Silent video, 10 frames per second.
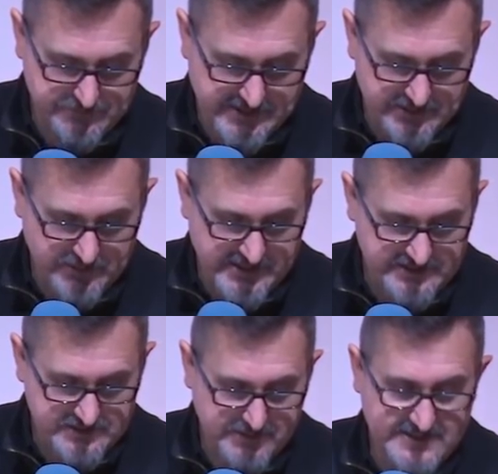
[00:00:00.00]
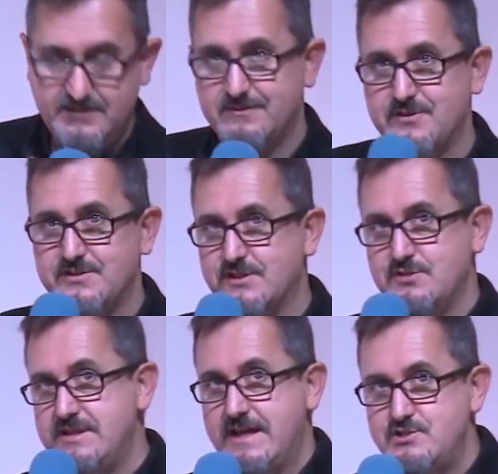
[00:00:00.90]
by the way. It's a meeting of the
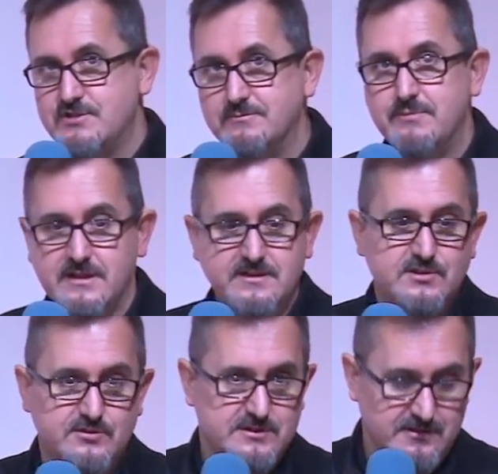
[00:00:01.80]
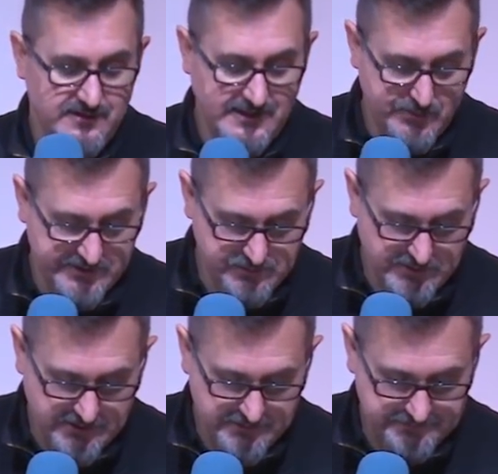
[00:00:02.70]
association, but it's also anybody's
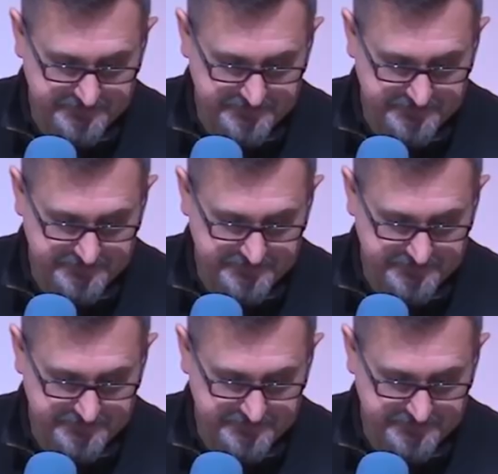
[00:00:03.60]
welcome.